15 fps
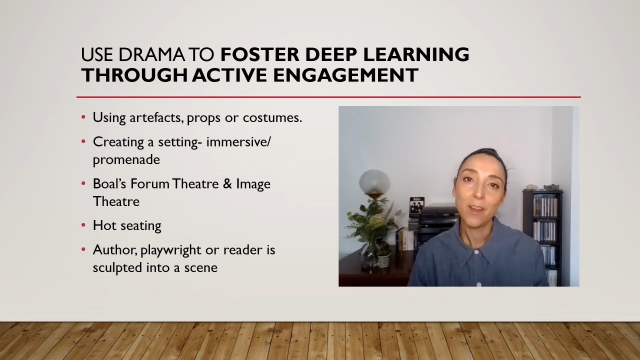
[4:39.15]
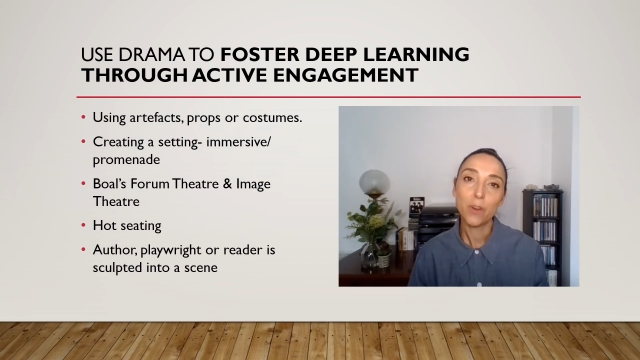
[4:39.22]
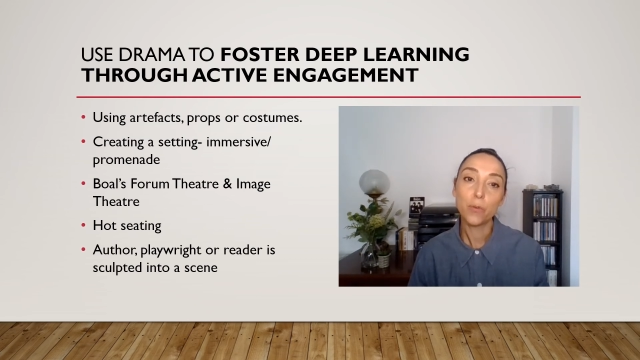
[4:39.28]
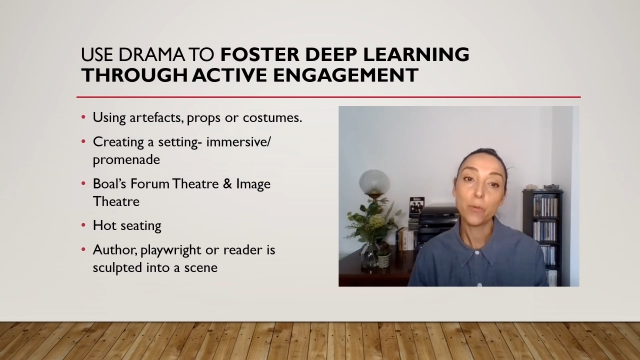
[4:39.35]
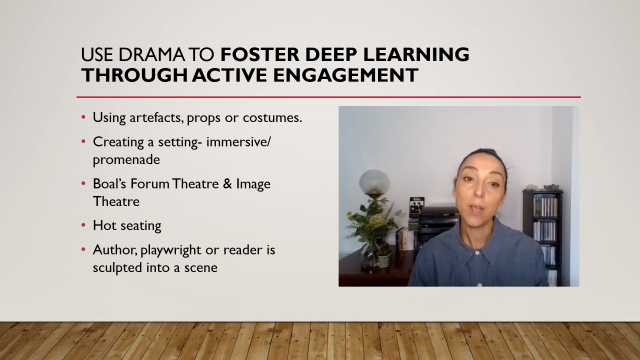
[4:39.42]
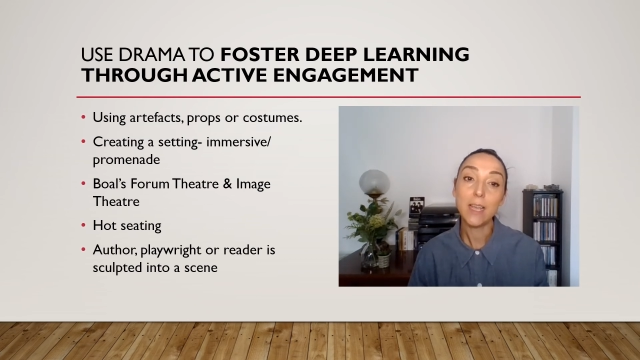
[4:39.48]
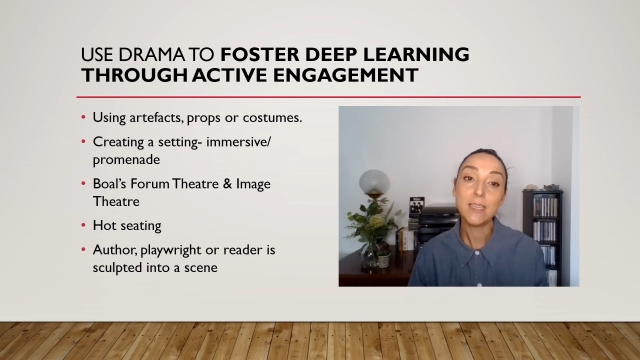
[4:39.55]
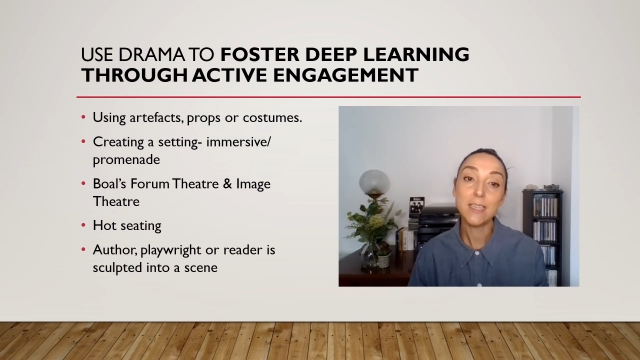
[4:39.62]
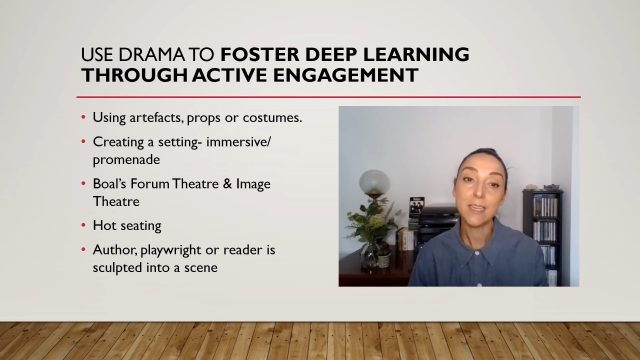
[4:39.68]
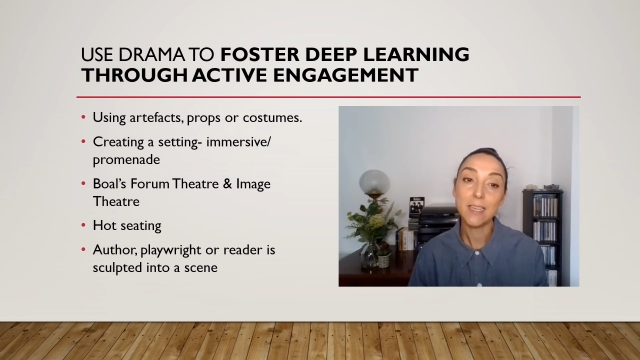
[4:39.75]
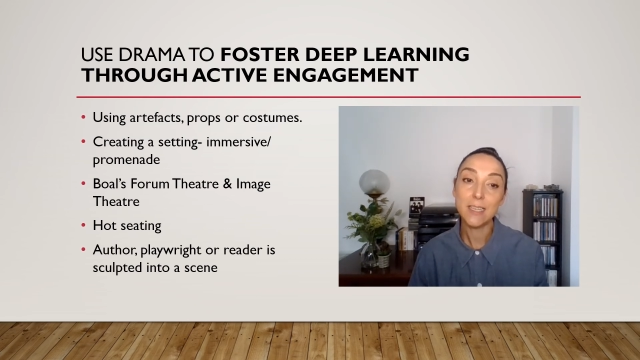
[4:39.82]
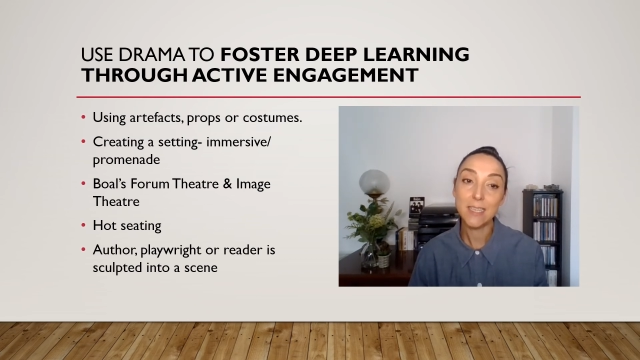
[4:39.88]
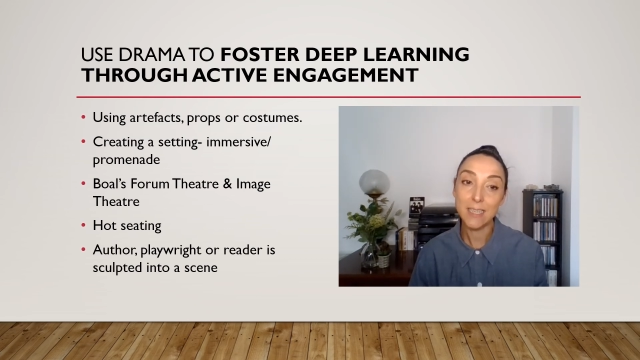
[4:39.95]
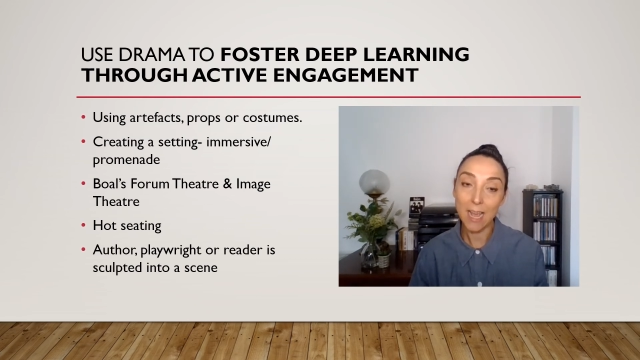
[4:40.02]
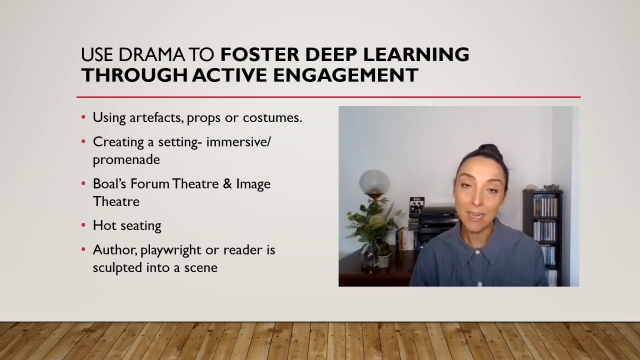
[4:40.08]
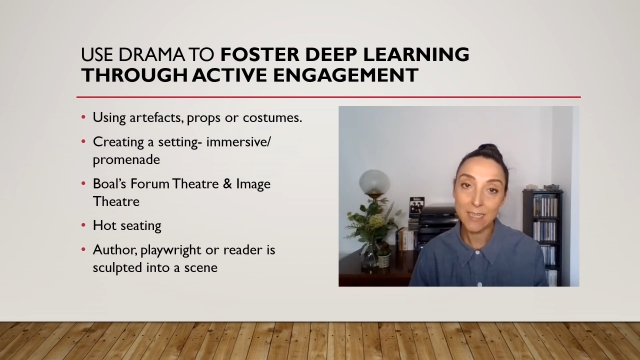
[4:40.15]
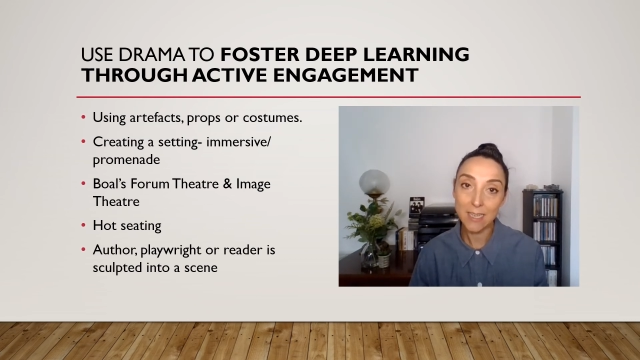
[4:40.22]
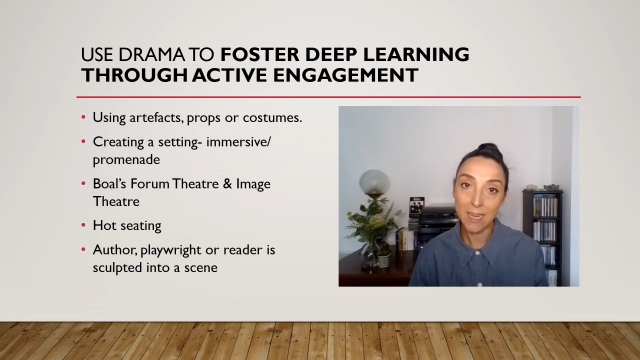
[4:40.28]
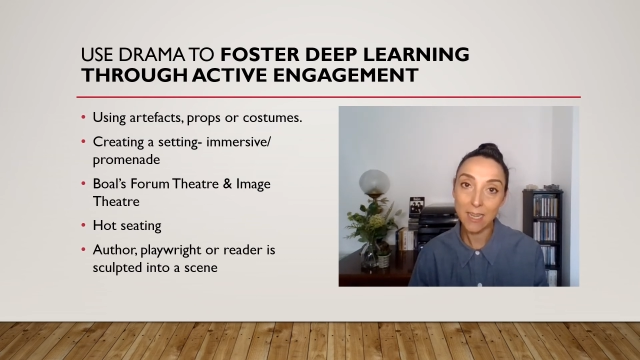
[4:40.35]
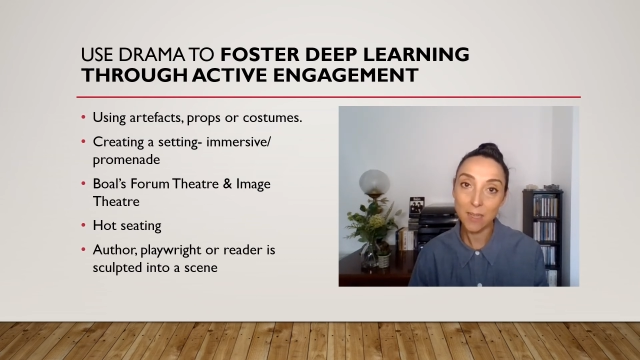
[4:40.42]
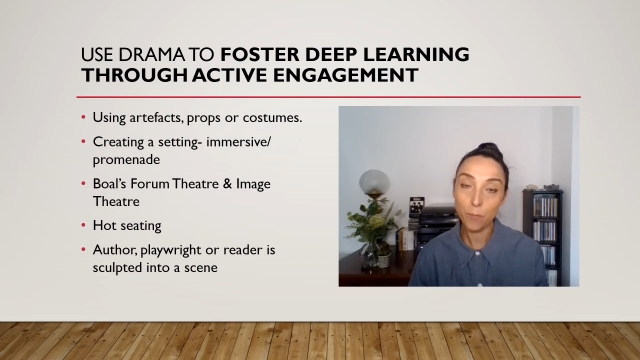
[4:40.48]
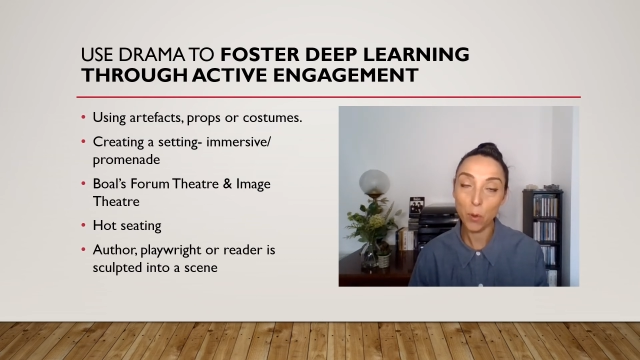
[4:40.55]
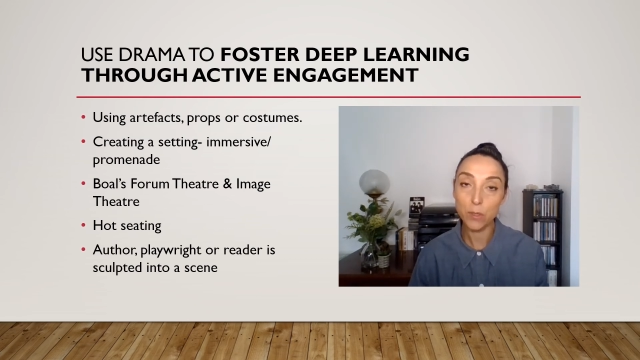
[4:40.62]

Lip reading: creating a setting,